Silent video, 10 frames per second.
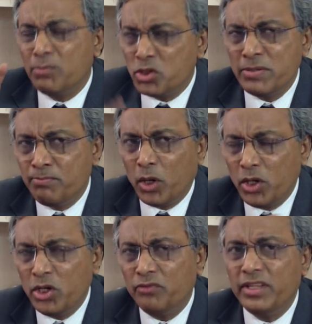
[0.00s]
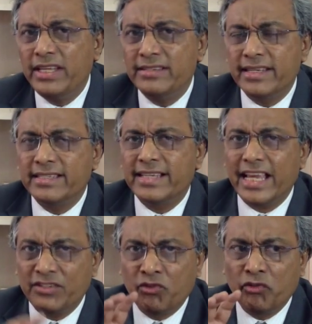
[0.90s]
The most important of these is
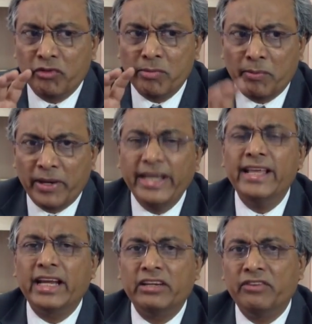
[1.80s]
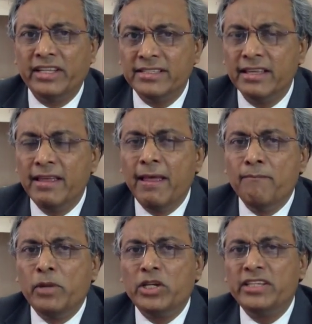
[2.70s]
cash flow from operating activities,
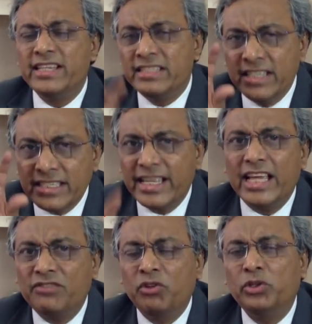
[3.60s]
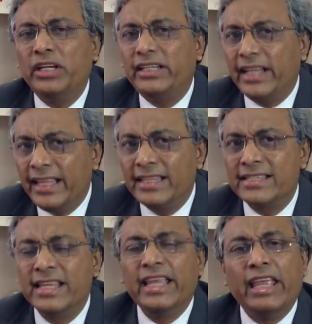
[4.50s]
because it is this cash flow that tells
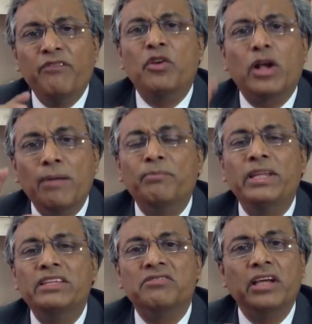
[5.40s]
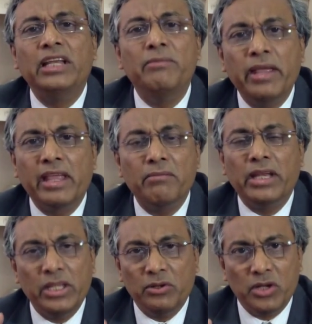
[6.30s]
if your company is really making
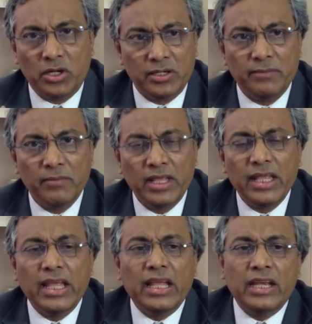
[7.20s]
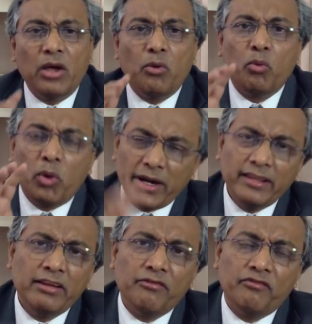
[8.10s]
money or not. Now, what are
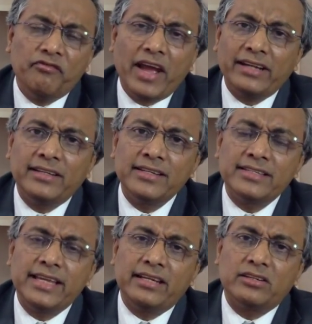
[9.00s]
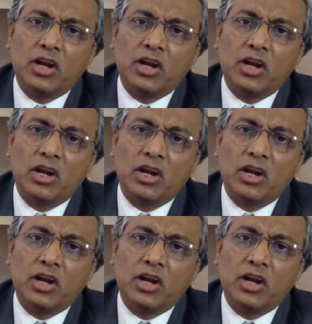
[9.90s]
the factors that